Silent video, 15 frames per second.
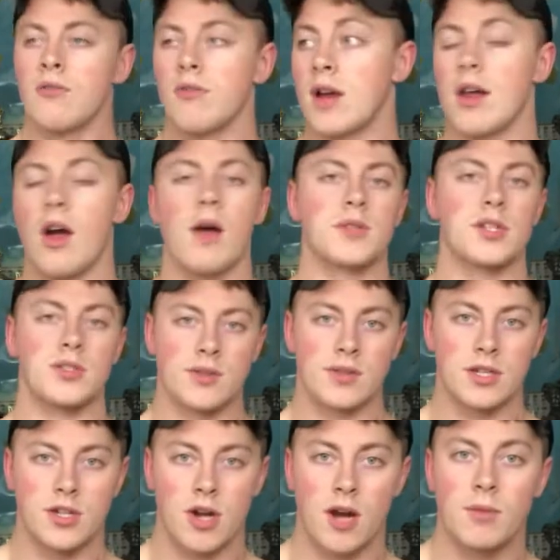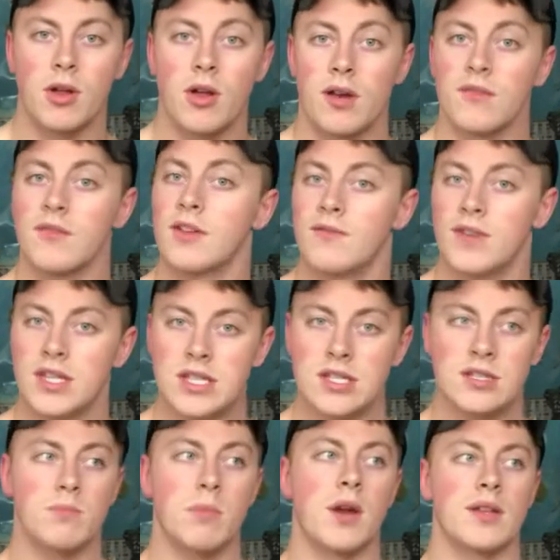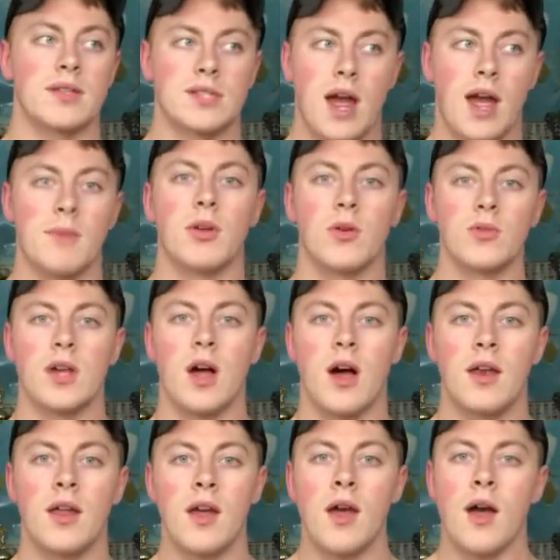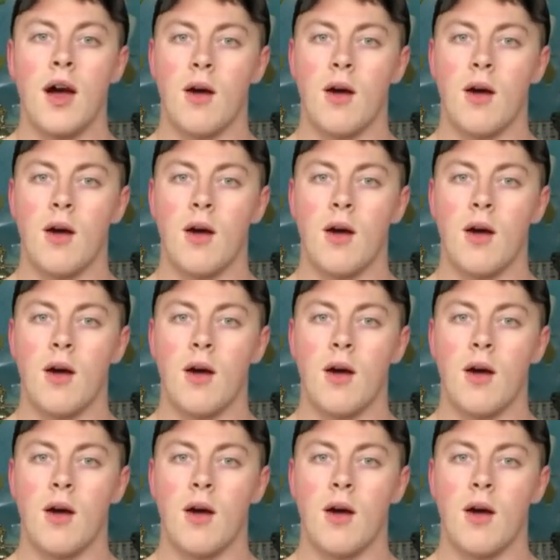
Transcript: Right now I'm just doing the treadmill out of convenience, but as time goes on,